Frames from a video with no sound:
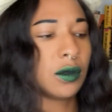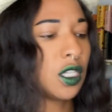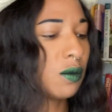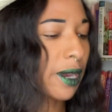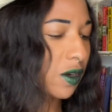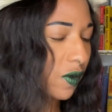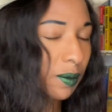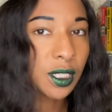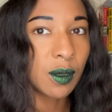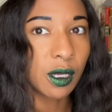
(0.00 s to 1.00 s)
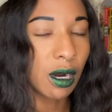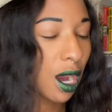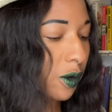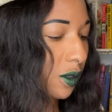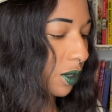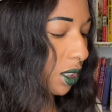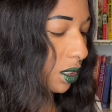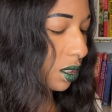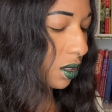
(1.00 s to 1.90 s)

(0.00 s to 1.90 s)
to my November T B R. I want to read this